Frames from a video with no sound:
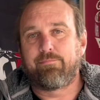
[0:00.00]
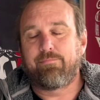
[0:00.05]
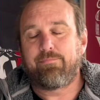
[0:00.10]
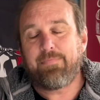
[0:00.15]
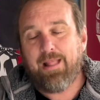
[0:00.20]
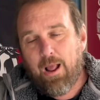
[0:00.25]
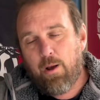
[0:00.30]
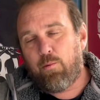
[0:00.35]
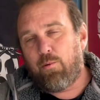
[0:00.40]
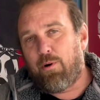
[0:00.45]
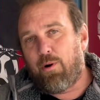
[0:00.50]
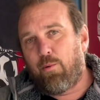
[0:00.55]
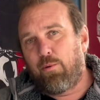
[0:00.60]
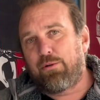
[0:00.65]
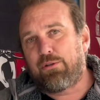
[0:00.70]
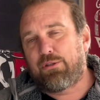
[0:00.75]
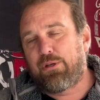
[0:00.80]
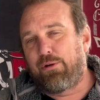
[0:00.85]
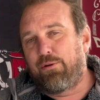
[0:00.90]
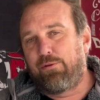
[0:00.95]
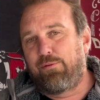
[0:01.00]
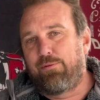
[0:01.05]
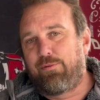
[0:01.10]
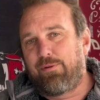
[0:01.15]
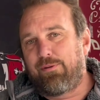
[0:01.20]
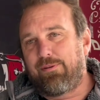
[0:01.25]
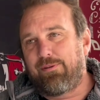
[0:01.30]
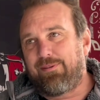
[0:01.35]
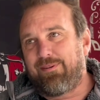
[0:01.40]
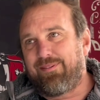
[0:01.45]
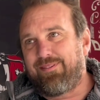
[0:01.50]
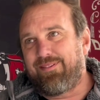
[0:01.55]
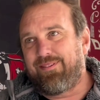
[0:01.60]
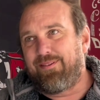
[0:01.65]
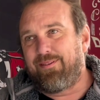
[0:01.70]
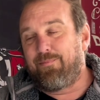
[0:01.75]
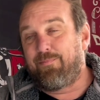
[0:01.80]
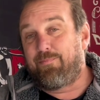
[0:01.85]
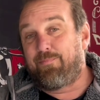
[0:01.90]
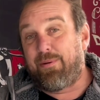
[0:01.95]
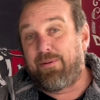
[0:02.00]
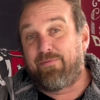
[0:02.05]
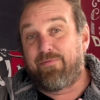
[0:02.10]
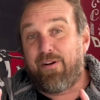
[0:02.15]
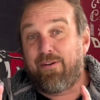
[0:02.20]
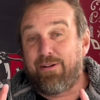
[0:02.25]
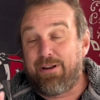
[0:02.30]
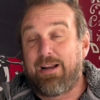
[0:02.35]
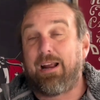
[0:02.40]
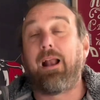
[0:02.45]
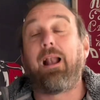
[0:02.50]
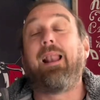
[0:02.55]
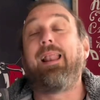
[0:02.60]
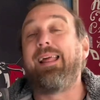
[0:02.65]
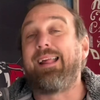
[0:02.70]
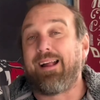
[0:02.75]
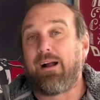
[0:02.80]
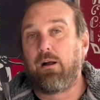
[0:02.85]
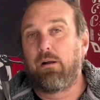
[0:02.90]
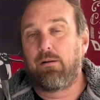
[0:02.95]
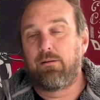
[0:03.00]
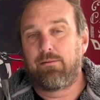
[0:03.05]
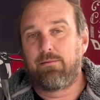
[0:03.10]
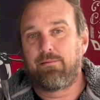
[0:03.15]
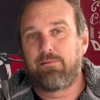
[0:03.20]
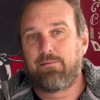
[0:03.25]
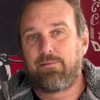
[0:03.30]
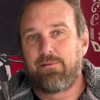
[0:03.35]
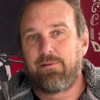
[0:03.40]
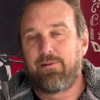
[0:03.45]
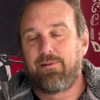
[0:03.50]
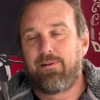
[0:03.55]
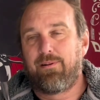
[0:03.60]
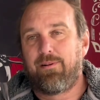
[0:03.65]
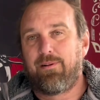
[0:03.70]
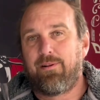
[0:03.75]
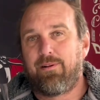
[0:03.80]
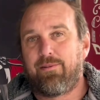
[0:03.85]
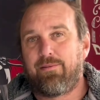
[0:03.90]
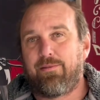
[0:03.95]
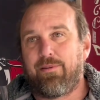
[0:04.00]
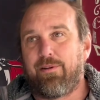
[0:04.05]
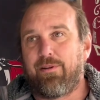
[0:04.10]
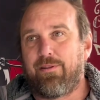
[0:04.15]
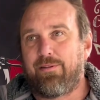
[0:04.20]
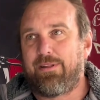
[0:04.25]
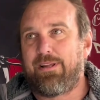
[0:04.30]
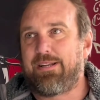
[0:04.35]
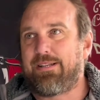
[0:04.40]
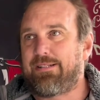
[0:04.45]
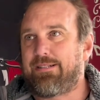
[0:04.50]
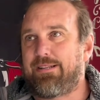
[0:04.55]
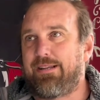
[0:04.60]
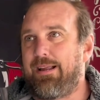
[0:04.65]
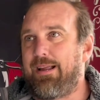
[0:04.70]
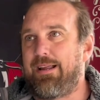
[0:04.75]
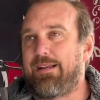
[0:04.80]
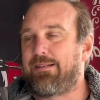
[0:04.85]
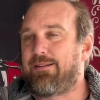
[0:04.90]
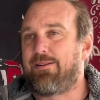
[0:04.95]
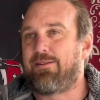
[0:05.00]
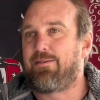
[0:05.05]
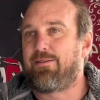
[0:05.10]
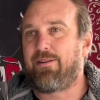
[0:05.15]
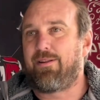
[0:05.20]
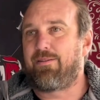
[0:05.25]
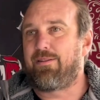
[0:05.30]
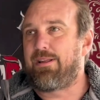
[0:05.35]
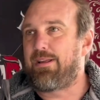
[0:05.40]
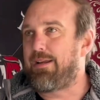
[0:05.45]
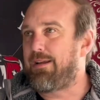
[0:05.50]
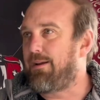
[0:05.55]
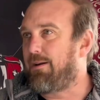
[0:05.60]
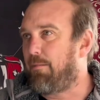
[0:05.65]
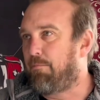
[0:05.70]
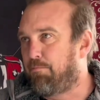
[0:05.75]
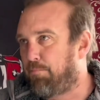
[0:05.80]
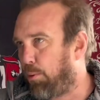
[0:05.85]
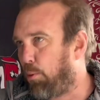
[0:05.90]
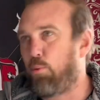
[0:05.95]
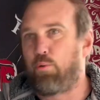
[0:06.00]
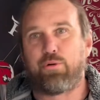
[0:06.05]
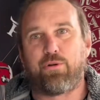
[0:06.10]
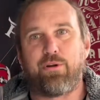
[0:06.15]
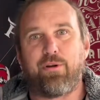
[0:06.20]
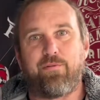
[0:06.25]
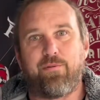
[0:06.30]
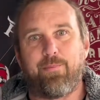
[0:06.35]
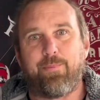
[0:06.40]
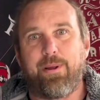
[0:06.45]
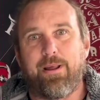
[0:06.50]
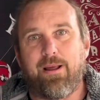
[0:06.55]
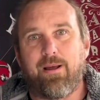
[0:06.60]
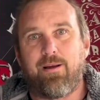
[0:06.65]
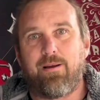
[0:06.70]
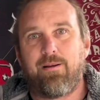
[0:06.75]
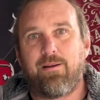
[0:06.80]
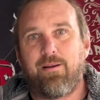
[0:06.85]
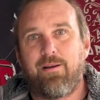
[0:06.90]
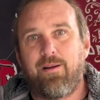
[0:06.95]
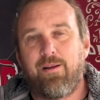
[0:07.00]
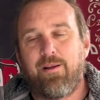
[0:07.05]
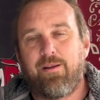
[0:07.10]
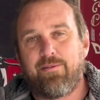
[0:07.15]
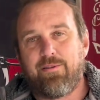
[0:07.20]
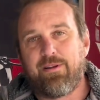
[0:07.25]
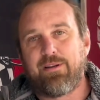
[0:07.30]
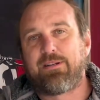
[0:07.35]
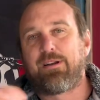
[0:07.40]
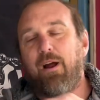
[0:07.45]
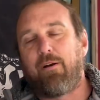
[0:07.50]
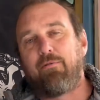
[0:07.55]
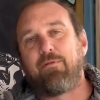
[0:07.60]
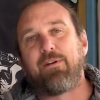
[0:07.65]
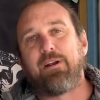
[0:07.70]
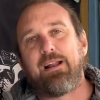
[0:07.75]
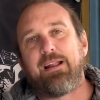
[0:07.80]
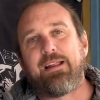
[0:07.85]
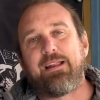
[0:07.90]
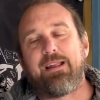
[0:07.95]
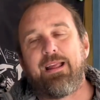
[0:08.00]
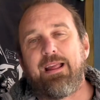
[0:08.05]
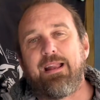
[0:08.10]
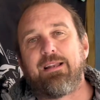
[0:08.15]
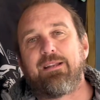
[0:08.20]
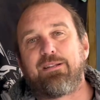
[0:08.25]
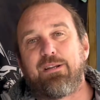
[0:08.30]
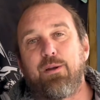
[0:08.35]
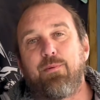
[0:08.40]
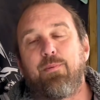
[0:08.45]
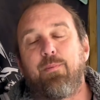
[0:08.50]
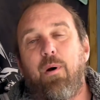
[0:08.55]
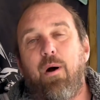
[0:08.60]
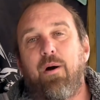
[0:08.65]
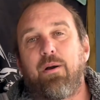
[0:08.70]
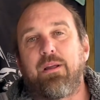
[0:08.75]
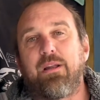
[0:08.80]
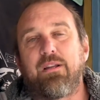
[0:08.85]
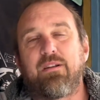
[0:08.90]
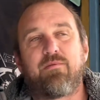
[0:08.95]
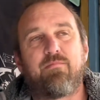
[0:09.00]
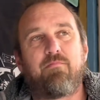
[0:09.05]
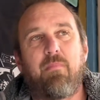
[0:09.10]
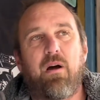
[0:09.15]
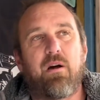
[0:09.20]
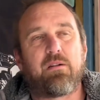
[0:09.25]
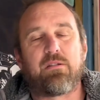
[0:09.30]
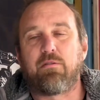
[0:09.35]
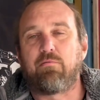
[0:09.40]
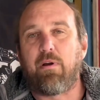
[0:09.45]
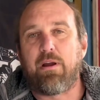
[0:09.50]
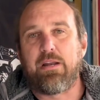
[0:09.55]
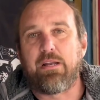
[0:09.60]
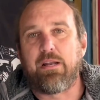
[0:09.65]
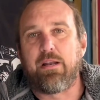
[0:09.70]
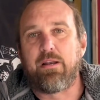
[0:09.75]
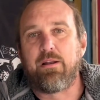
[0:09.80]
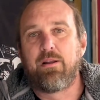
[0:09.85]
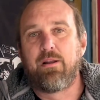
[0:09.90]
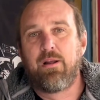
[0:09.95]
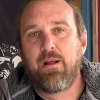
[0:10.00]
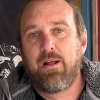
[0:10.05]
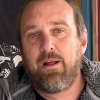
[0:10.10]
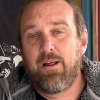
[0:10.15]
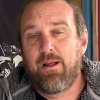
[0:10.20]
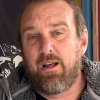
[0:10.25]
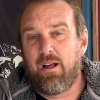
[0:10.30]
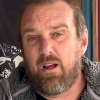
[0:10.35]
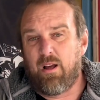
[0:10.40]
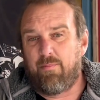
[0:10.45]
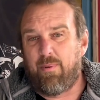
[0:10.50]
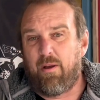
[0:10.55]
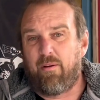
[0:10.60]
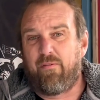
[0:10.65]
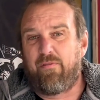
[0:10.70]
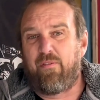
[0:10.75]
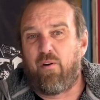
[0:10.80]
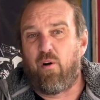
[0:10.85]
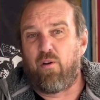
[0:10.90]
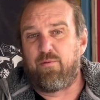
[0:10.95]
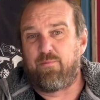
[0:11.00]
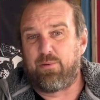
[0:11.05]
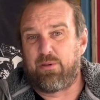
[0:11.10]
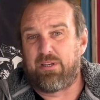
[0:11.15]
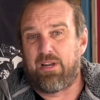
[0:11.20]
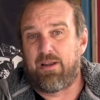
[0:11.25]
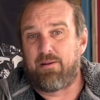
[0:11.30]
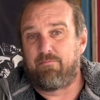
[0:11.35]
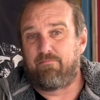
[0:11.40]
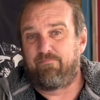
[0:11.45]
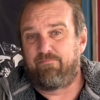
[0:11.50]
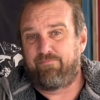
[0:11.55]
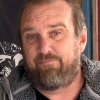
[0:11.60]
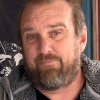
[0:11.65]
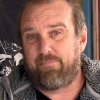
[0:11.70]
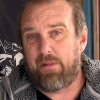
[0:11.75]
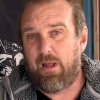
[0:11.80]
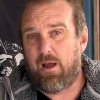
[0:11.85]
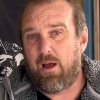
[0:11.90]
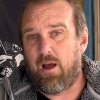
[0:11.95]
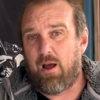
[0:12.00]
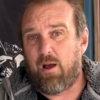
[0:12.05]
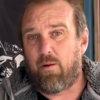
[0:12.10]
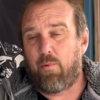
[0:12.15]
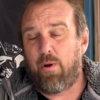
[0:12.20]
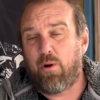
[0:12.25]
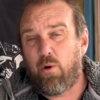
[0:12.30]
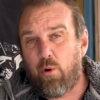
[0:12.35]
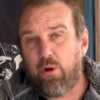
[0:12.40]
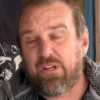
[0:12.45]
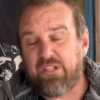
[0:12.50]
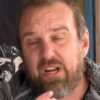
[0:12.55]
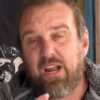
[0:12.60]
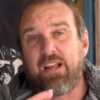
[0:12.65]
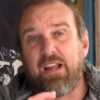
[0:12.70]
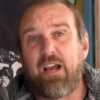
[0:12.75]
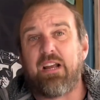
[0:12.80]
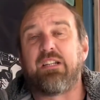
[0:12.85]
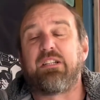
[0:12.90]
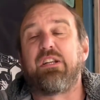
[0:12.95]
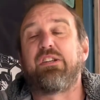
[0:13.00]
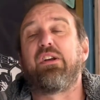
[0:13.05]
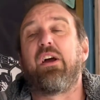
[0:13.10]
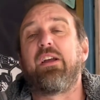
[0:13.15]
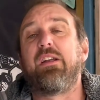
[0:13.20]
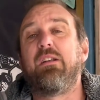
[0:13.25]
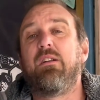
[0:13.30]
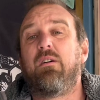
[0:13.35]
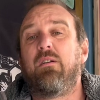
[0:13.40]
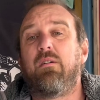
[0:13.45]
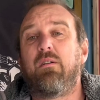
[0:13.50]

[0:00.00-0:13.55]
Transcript: Now I want to be very clear that this isn't the abortion of a beer that is currently in supermarkets masquerading at about five percent. Uh, when I say Hazy Jane,